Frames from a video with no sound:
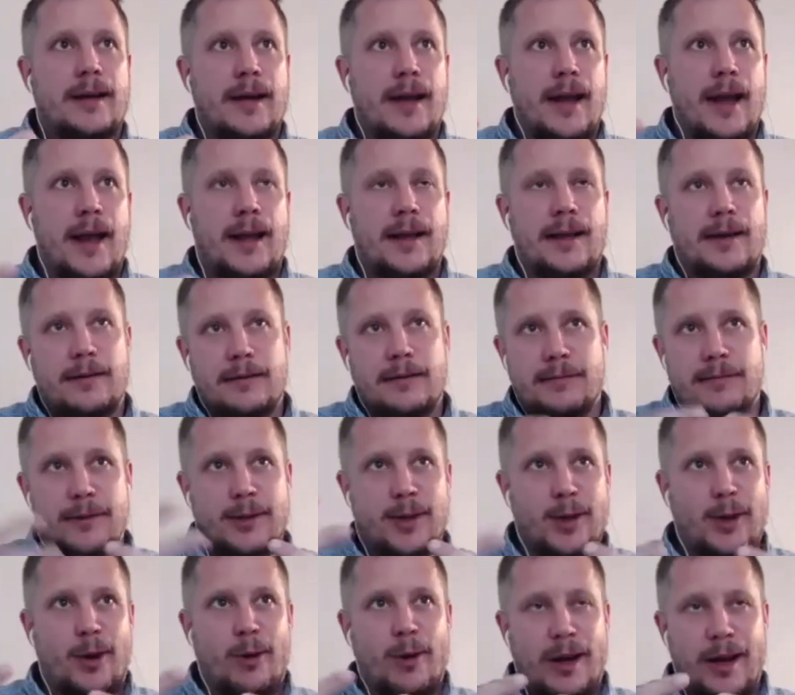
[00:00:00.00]
And,
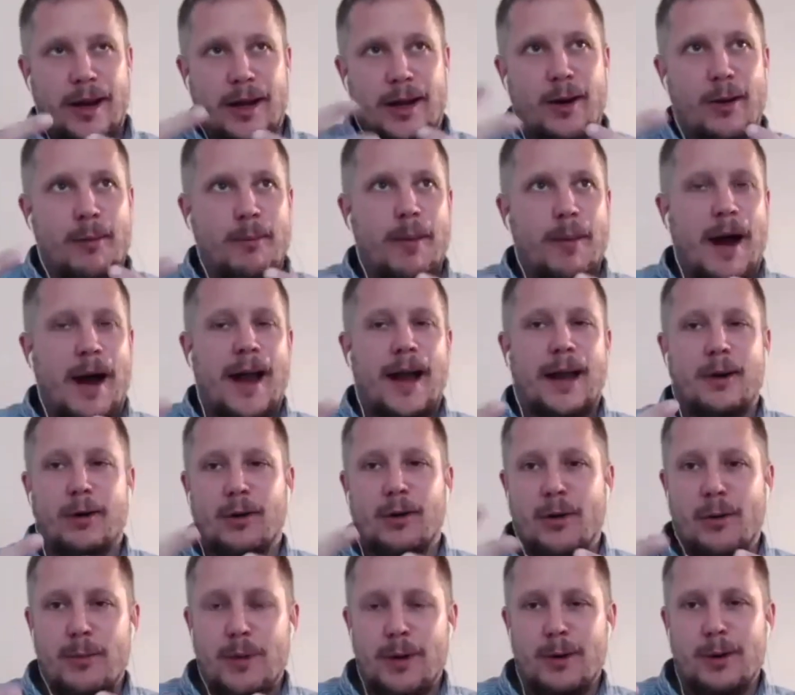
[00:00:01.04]
you know, in a combined or
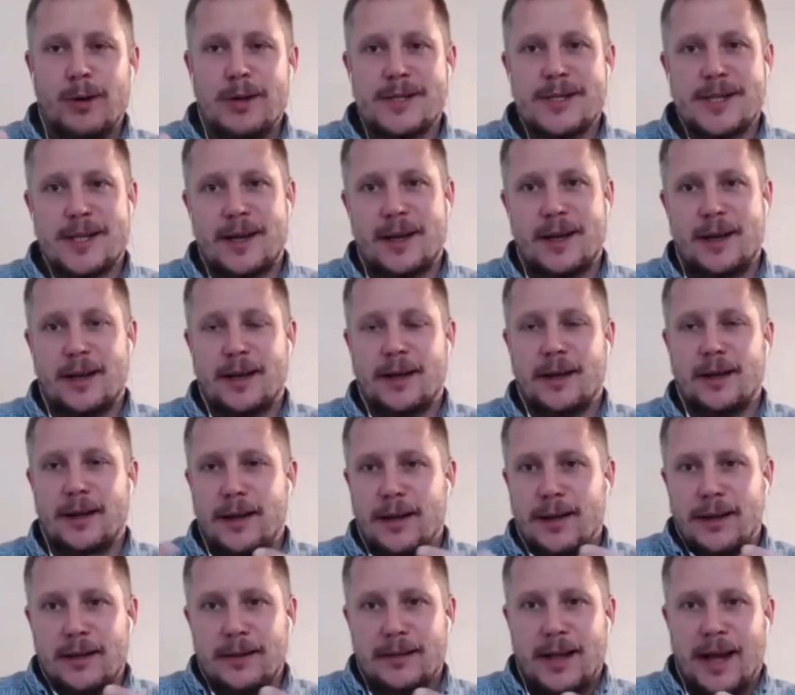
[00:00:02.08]
communal setting,
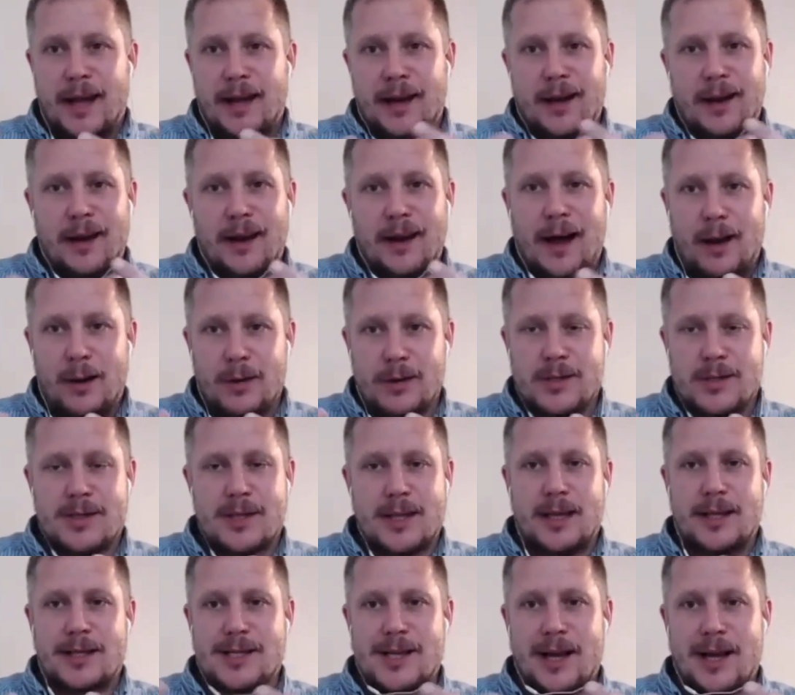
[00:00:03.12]
that allows
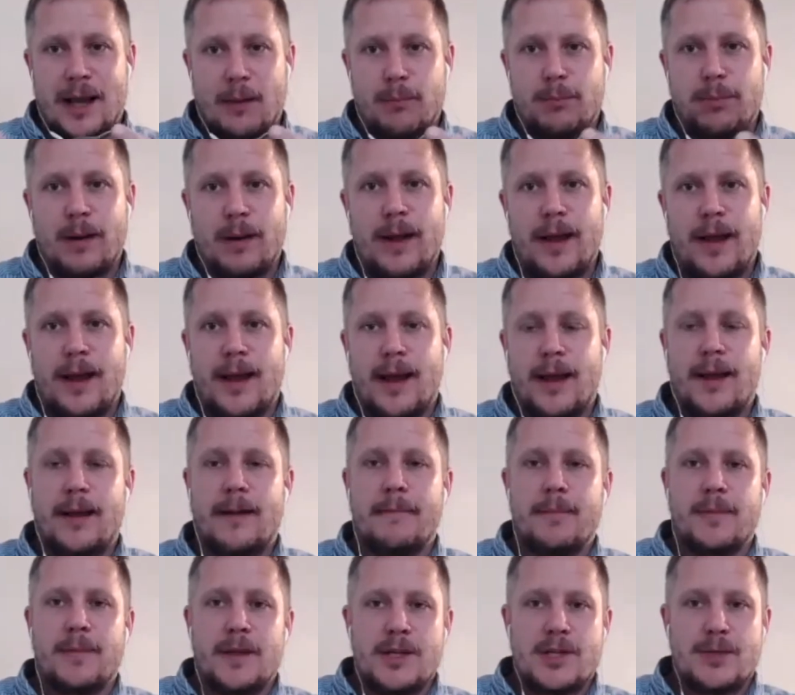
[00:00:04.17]
things like play,
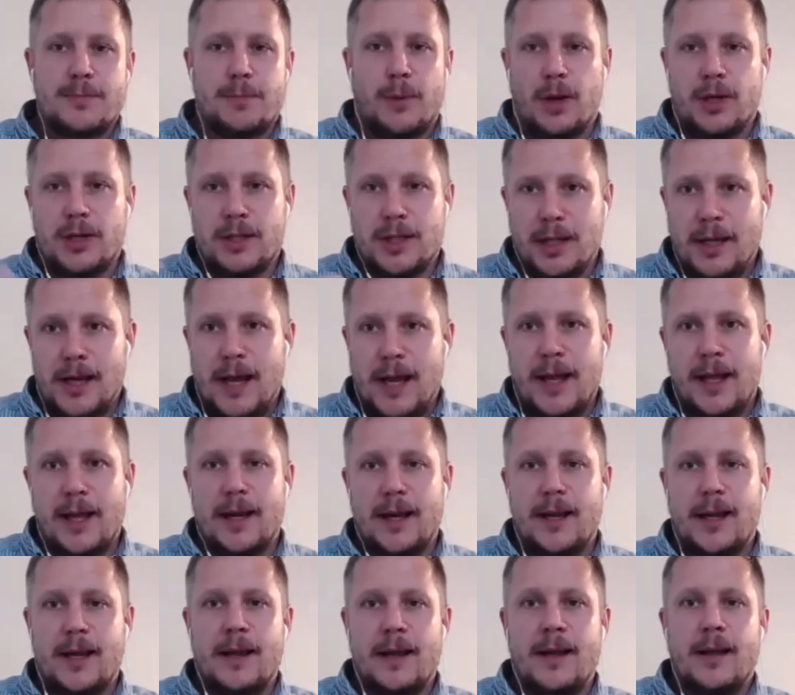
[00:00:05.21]

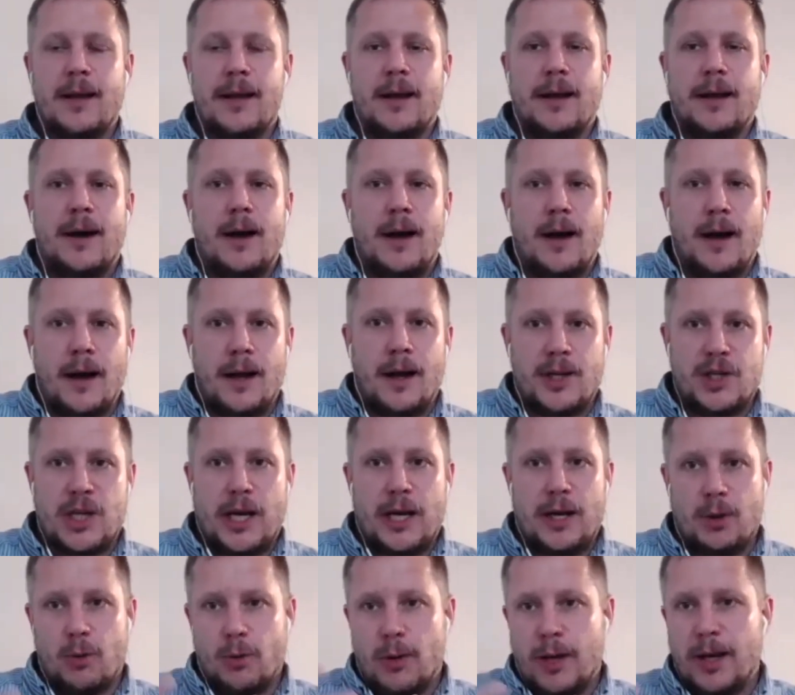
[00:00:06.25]
spontaneity, uh,
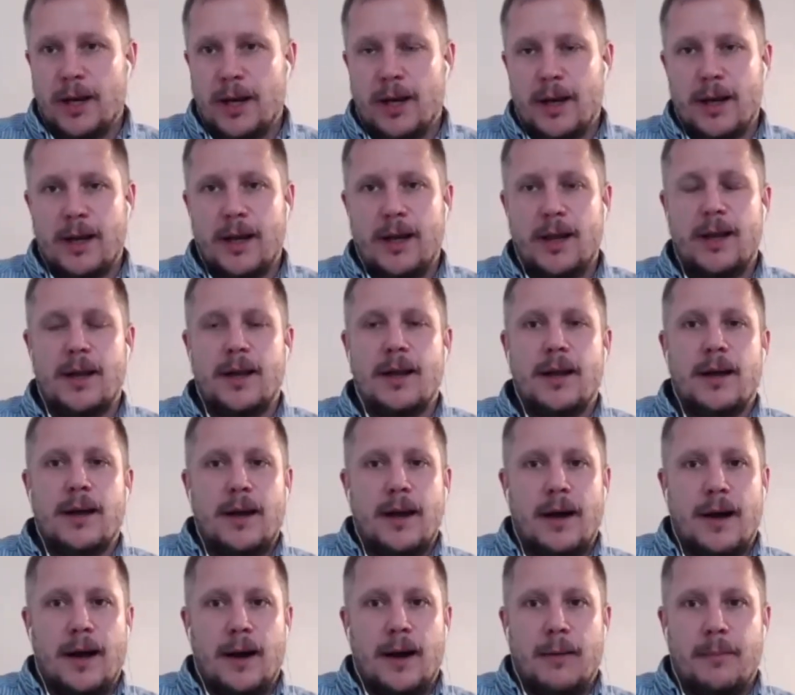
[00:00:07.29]
genuinity,
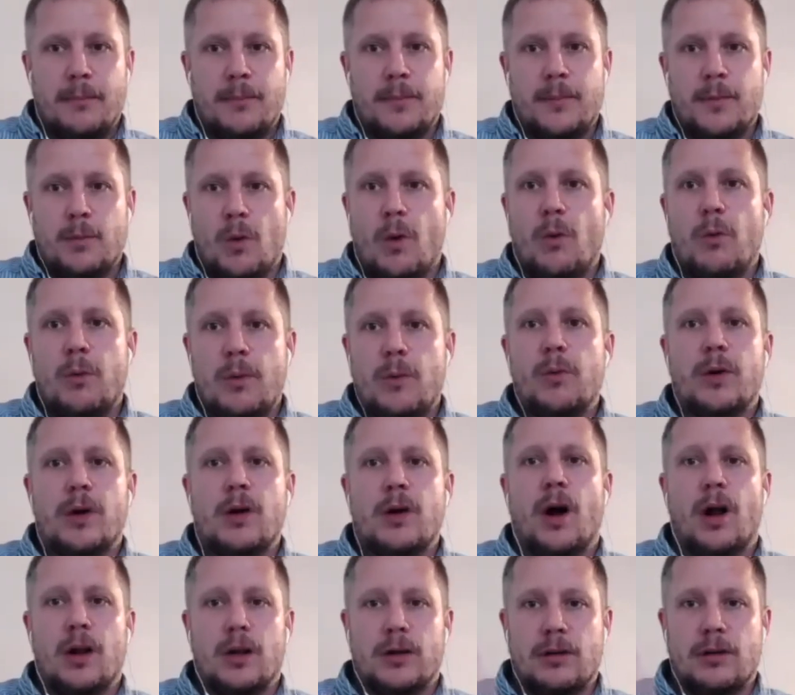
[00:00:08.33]
um, what we would
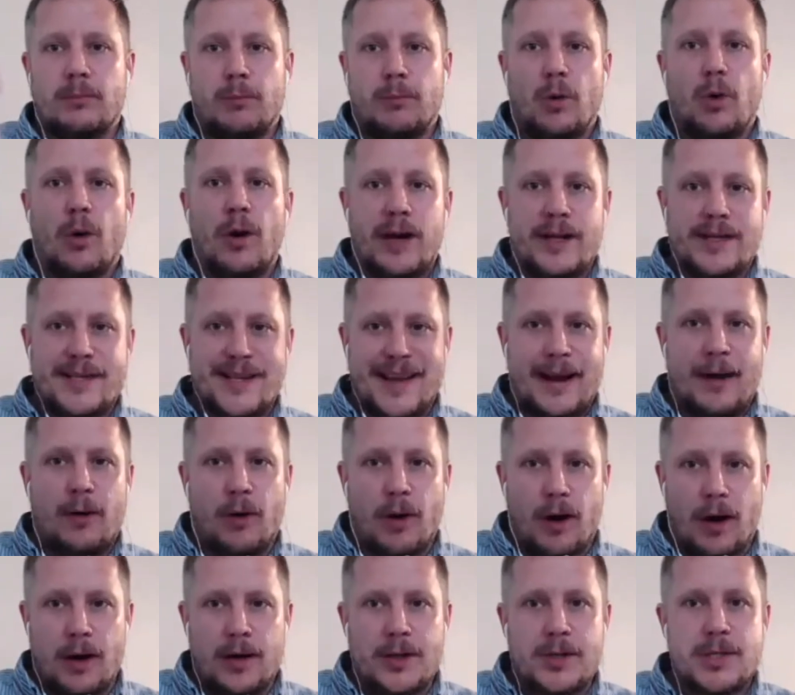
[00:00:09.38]
call more as
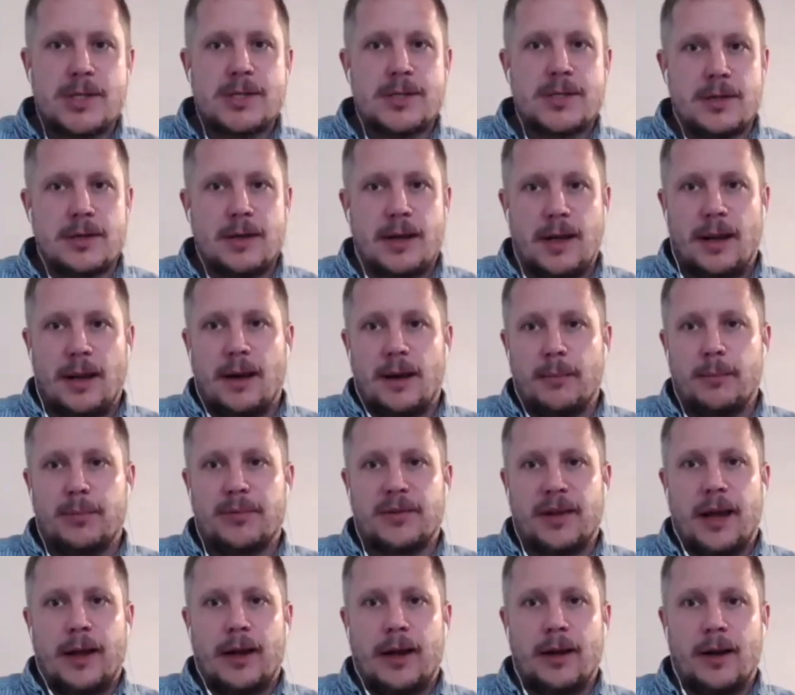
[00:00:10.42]
eros in, in
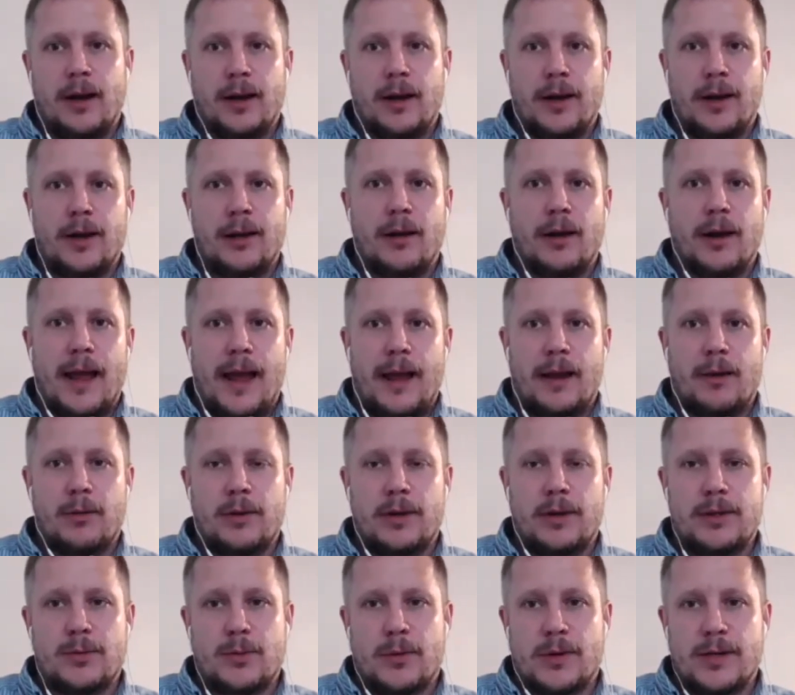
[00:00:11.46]
psychoanalytical
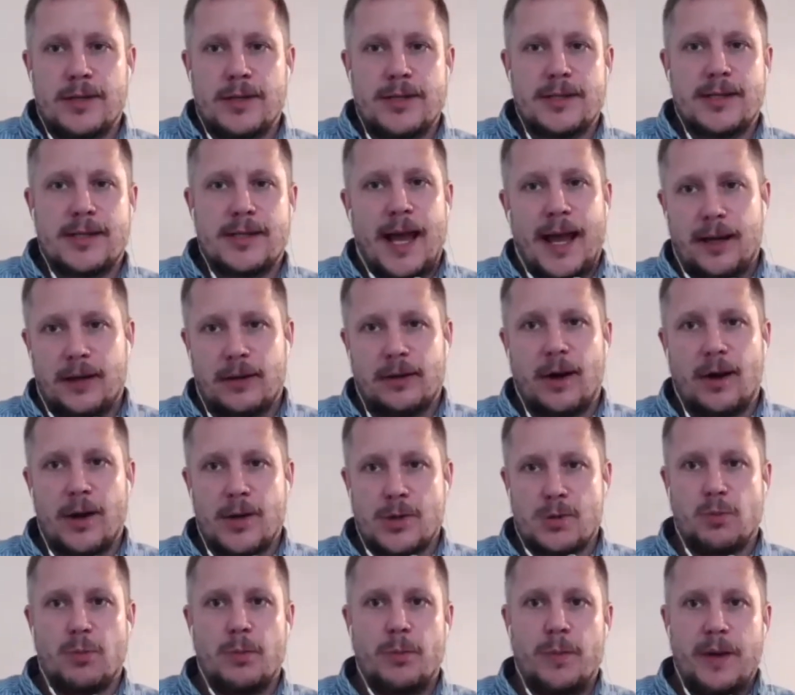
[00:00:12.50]
language, whereas
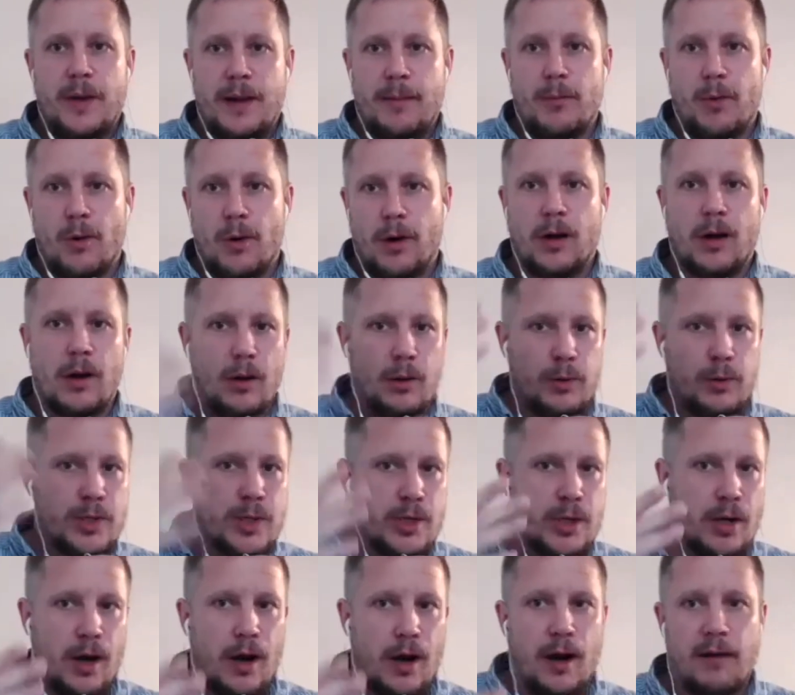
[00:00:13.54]
thanatos would be more
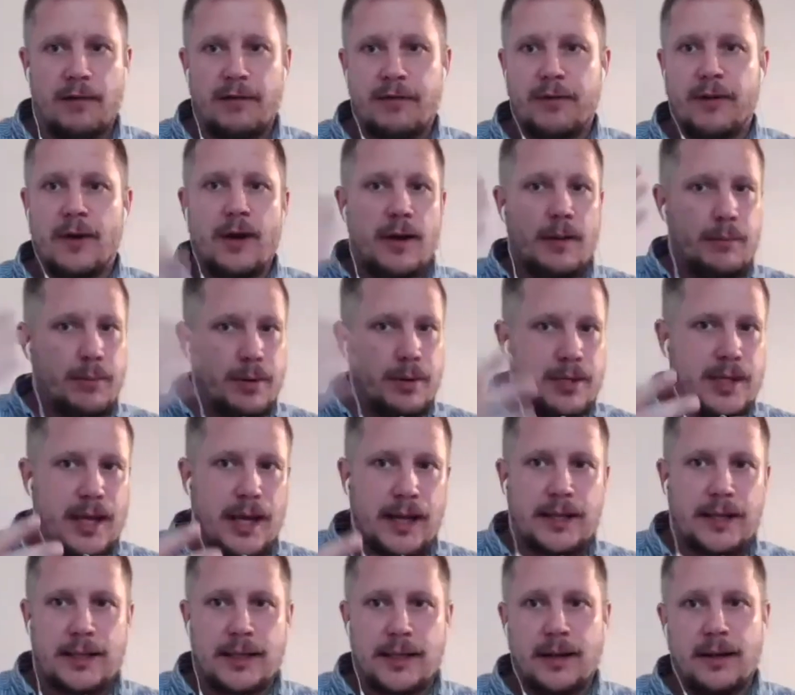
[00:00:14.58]
closed off,
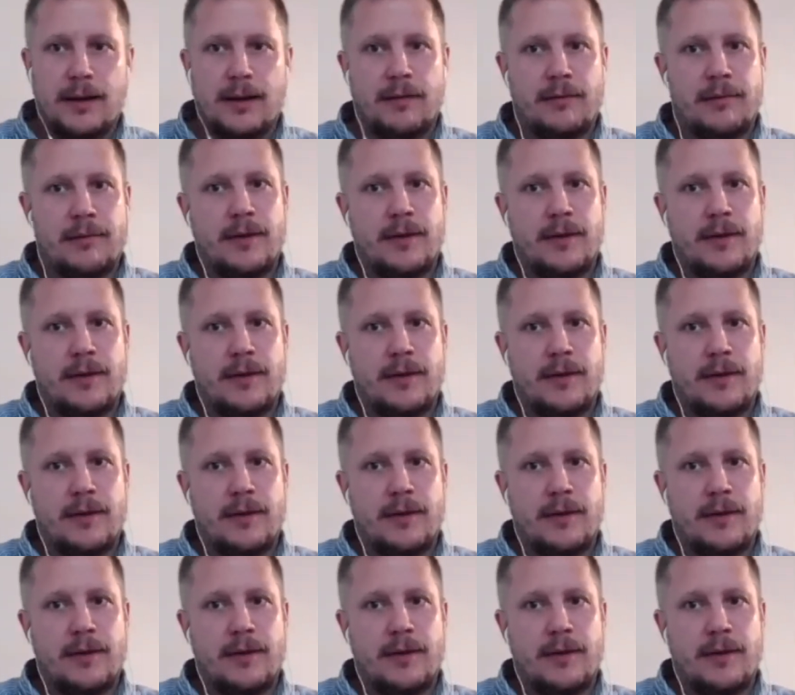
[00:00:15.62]
protective.